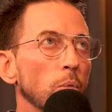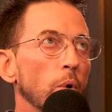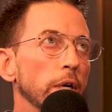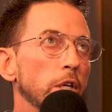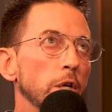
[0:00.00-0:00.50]

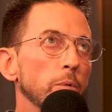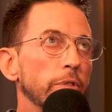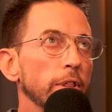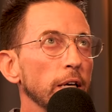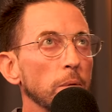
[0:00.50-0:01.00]
What do you
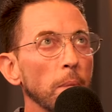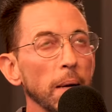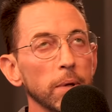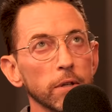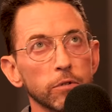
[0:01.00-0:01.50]
think?
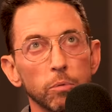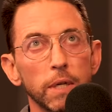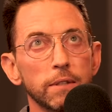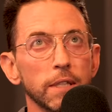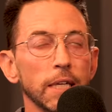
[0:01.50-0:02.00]
Maybe there's a
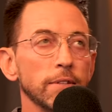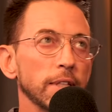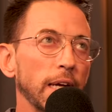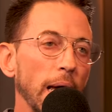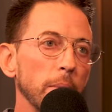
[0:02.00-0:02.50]
reason. No, Is
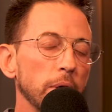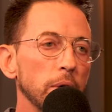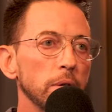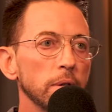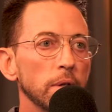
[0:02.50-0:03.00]
I it chemical? It, I